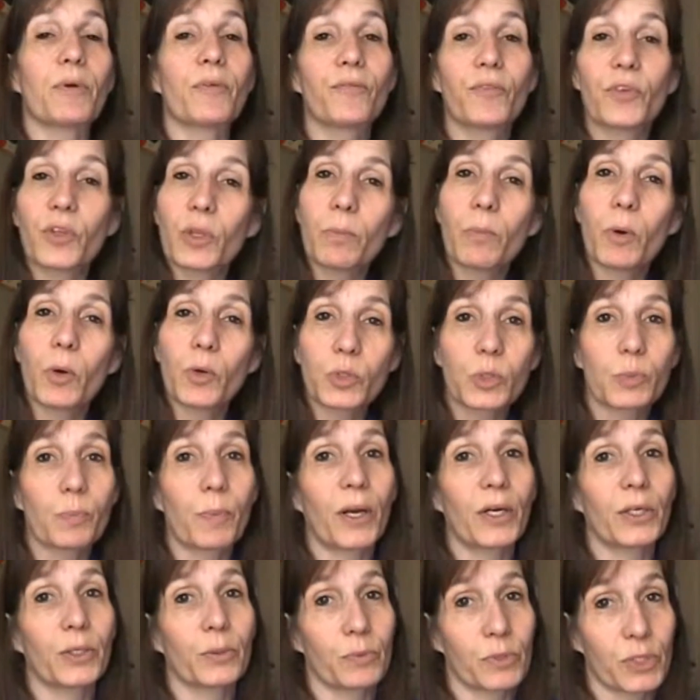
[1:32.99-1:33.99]
But for the most
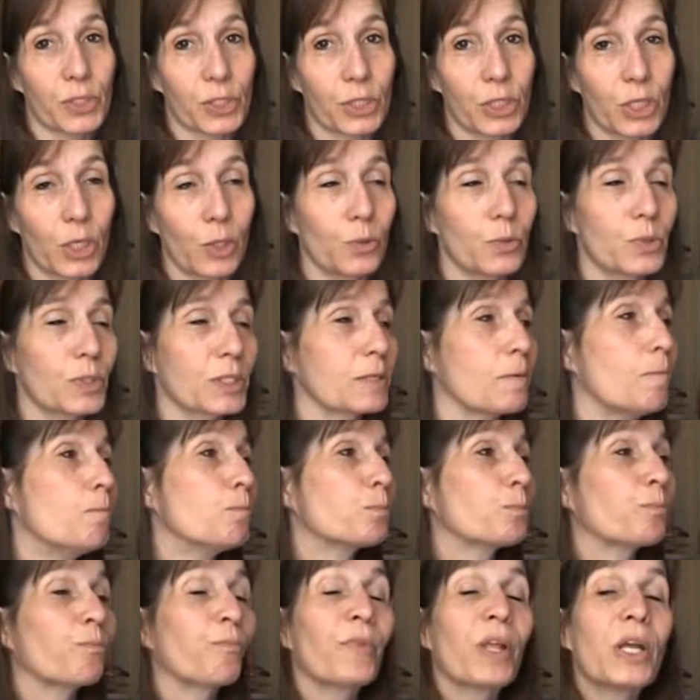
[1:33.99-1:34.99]
part, it was clothes.
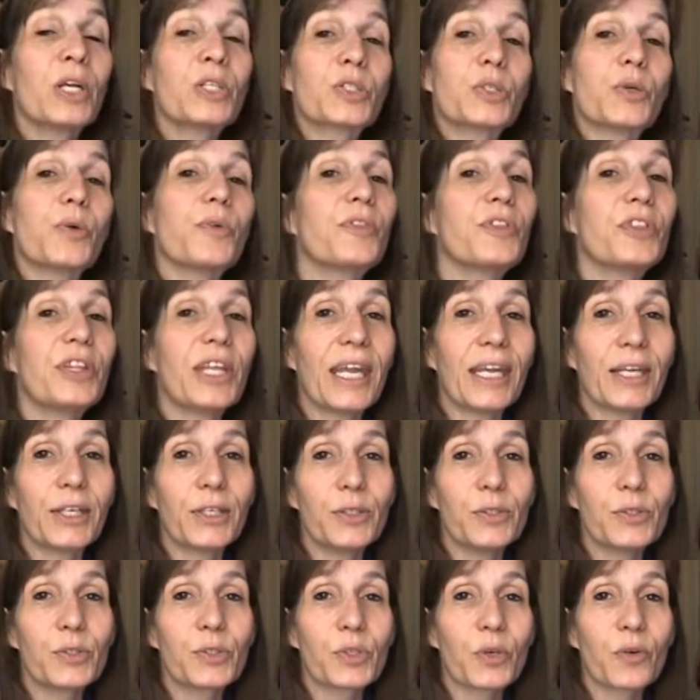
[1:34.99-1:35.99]
So
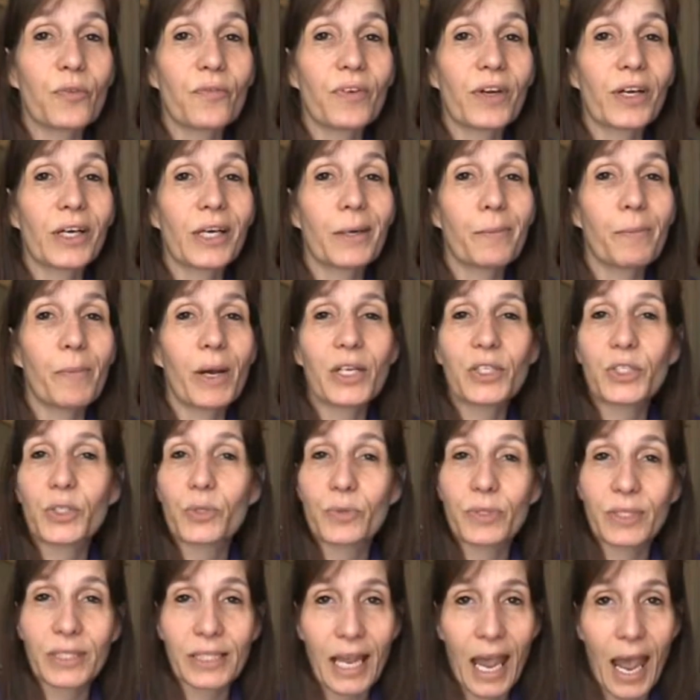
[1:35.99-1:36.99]
thank you so very
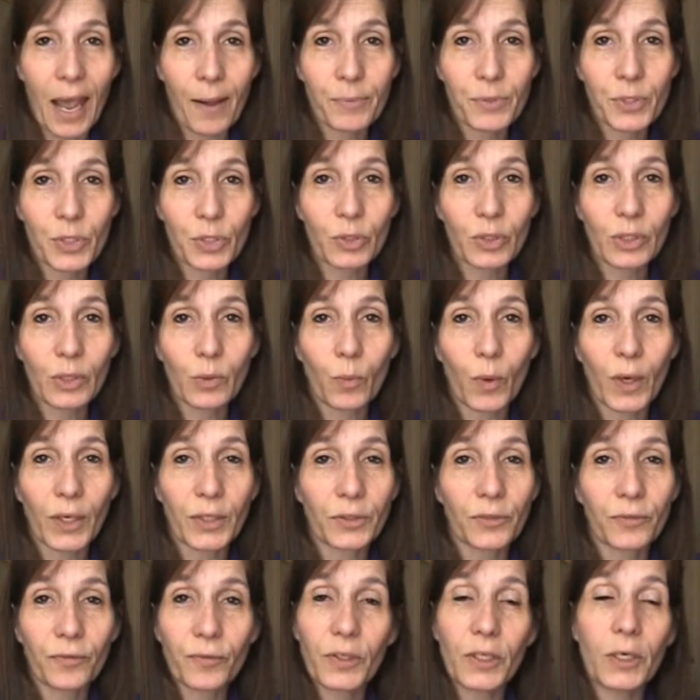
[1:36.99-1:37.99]
much. It was absolutely
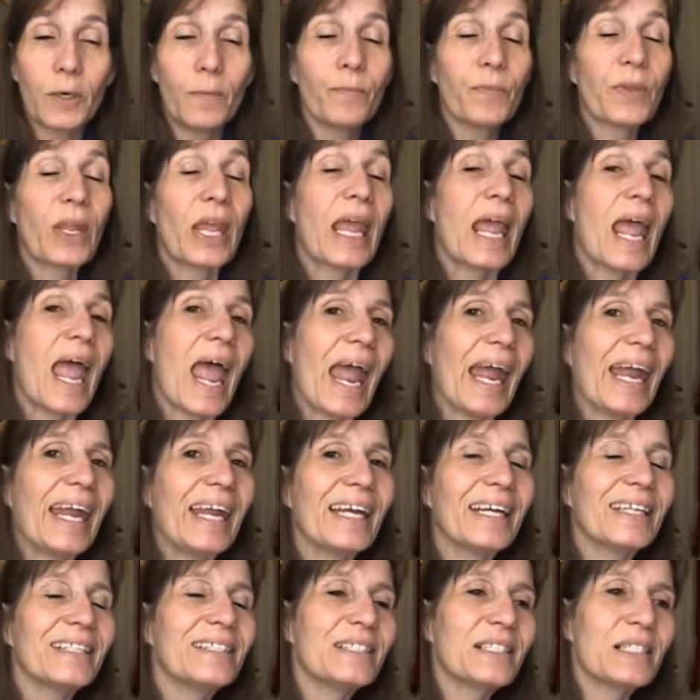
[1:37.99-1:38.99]
wonderful.
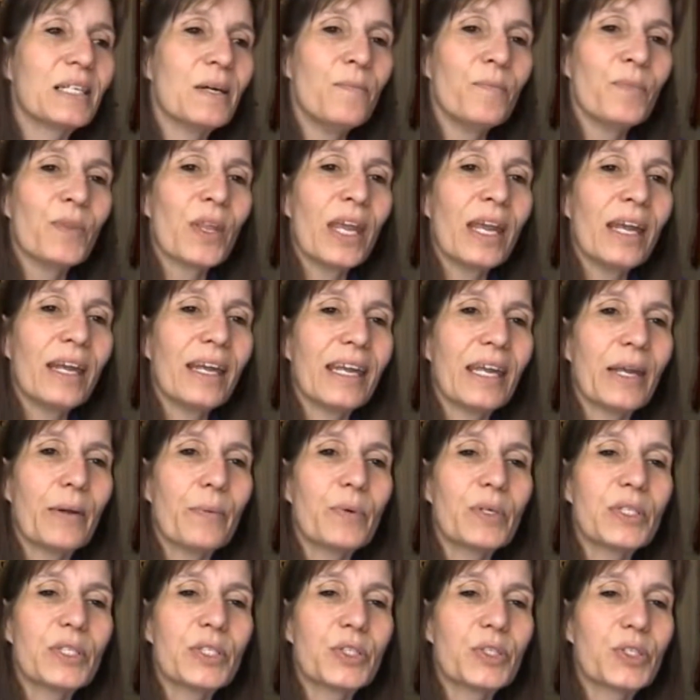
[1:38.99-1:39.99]
And
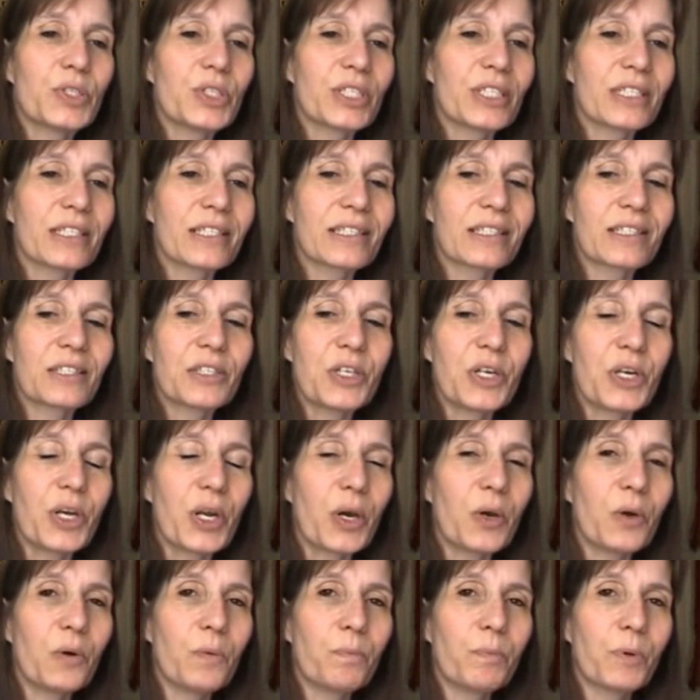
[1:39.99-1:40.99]
it was just, you
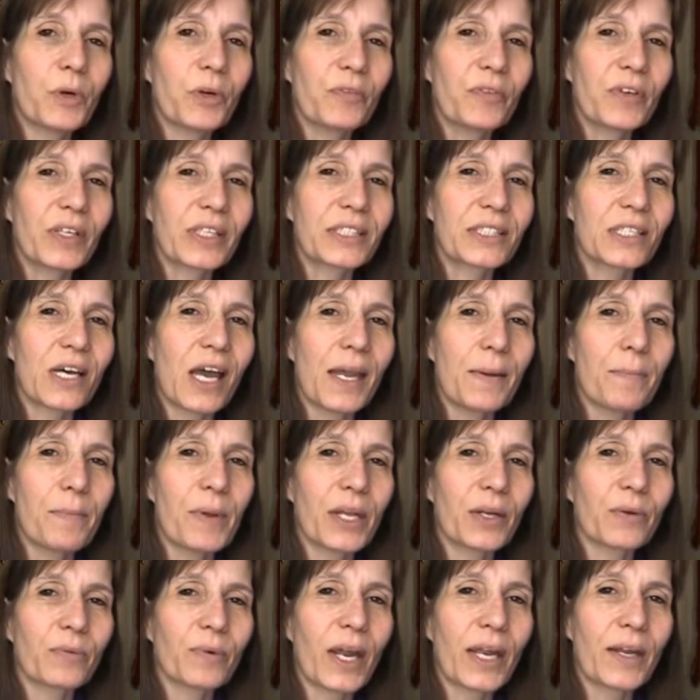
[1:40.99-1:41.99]
know, perfect
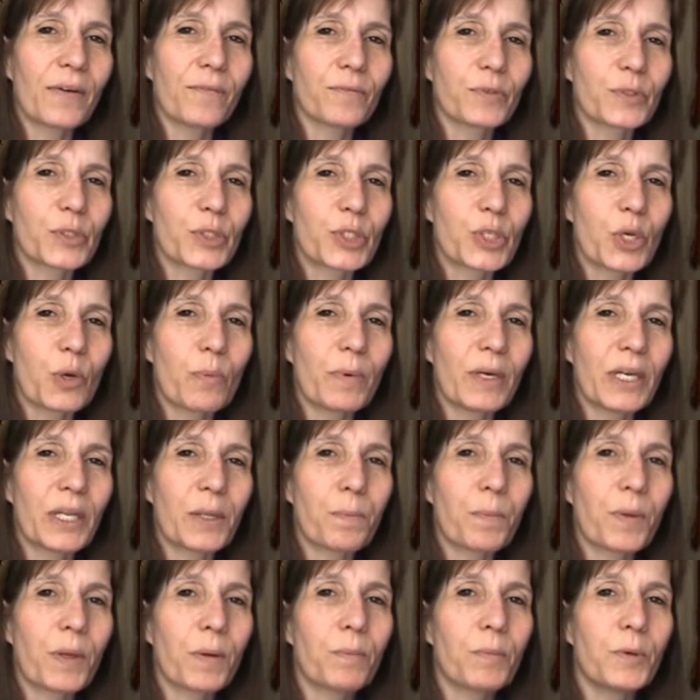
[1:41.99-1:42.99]
timing, right, for so
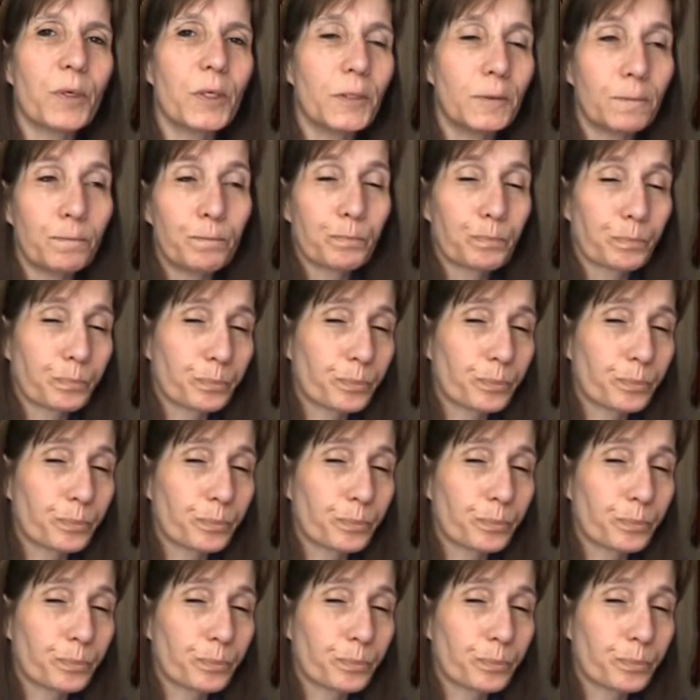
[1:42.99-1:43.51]
many people.